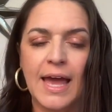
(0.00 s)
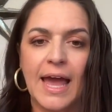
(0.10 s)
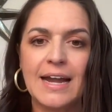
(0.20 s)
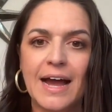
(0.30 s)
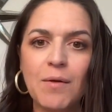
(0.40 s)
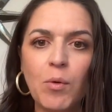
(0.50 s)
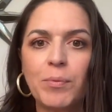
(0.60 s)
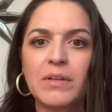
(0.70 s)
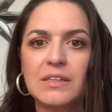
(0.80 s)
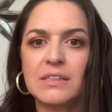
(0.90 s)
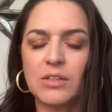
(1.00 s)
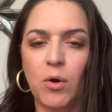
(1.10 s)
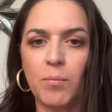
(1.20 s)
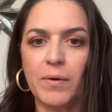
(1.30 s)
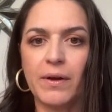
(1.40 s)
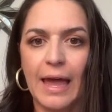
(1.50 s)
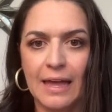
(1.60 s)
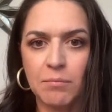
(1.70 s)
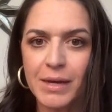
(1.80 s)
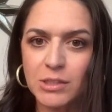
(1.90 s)
and I will put this notebook
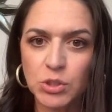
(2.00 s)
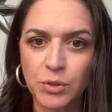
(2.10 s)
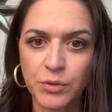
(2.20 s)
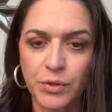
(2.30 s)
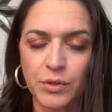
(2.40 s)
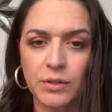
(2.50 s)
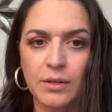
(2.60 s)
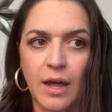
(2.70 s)
and my journal